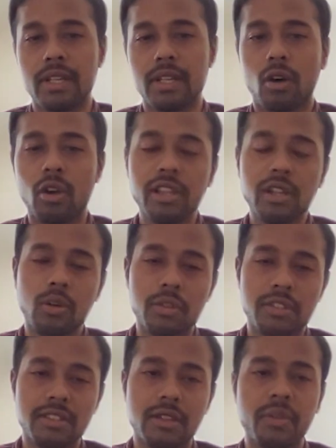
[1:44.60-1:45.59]
all the
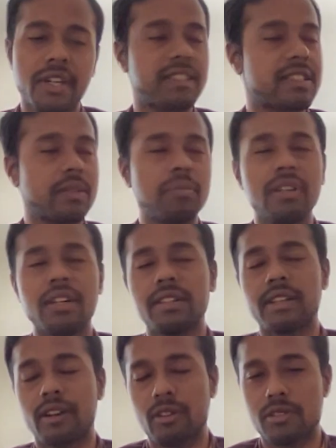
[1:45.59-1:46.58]
courses are very similar.
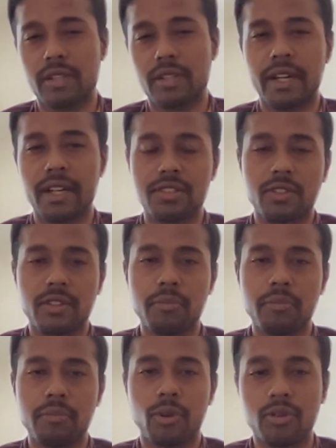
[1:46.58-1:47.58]
There are also industry
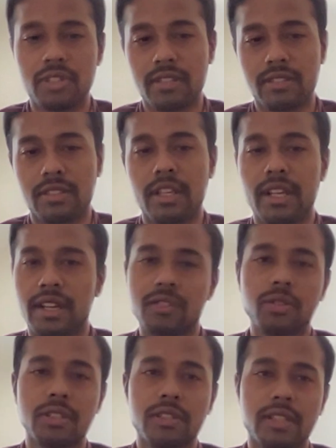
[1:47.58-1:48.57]
projects in it.
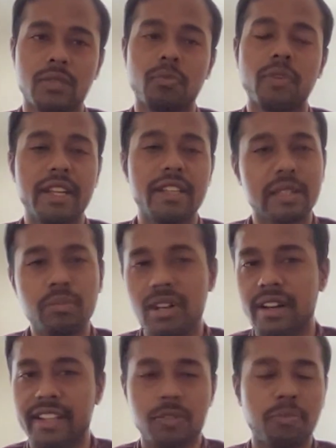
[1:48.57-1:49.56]
So it's very
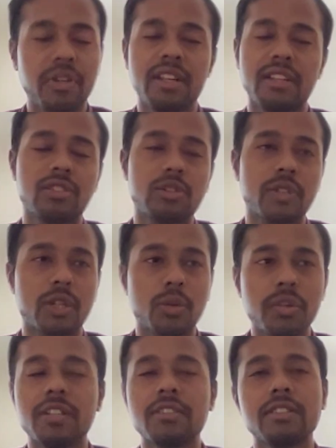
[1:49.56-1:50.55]
similar experience to a 2
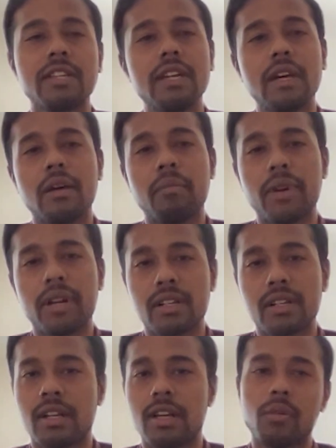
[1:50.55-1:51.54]
years,
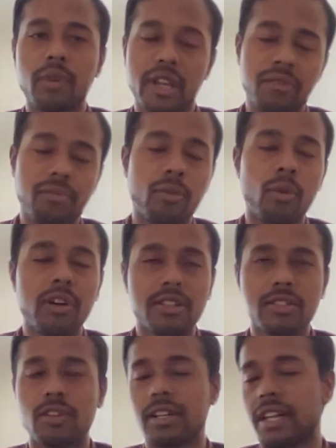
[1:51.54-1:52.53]
but very
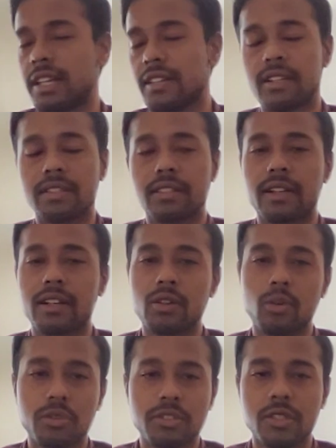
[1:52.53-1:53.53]
focused on tech. There are
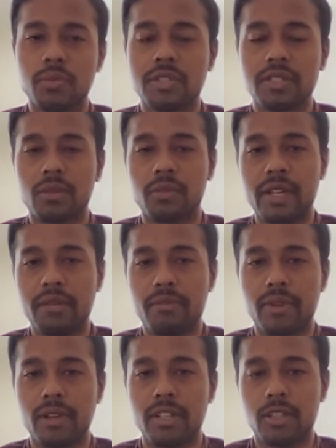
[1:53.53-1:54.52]
courses which are very
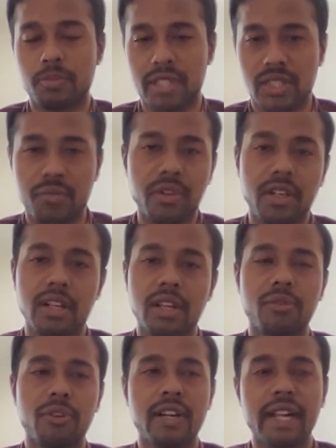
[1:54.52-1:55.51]

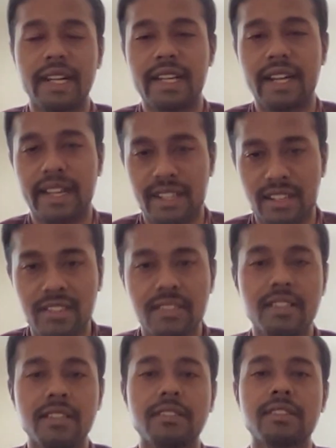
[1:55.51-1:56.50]
specifically for data
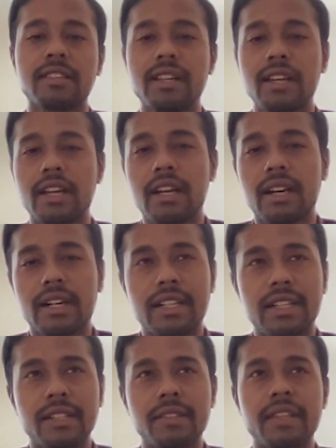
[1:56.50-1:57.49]
analysis,
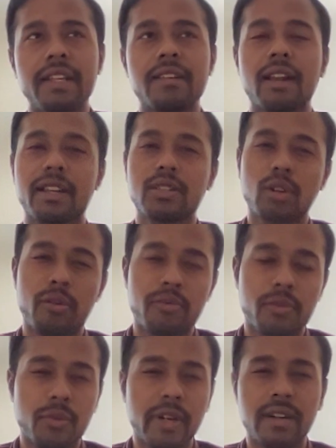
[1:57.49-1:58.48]
then like
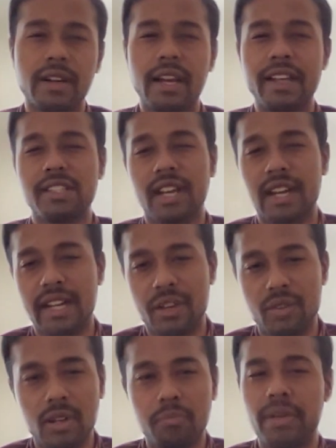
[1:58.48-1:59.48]
software, agile
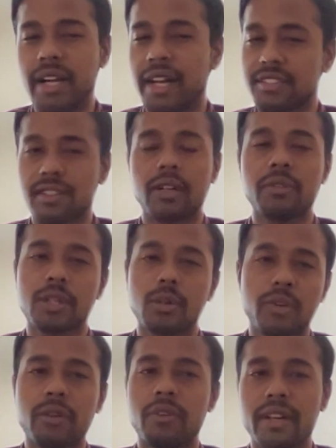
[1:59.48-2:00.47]
development, etc., which are
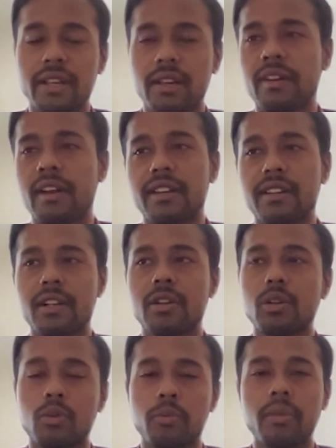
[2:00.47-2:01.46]
very, very related
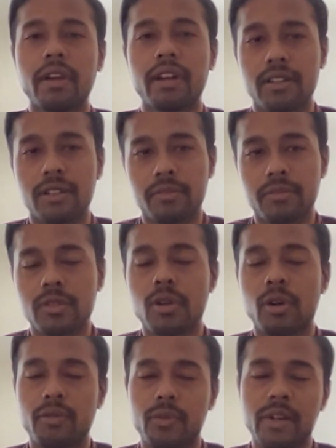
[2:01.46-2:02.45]
to
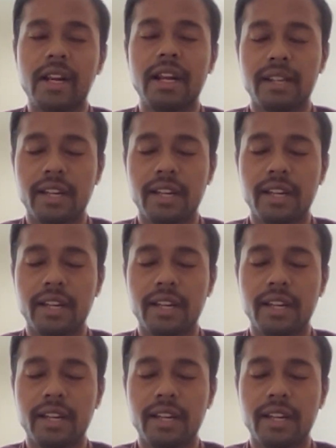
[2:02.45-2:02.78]
software and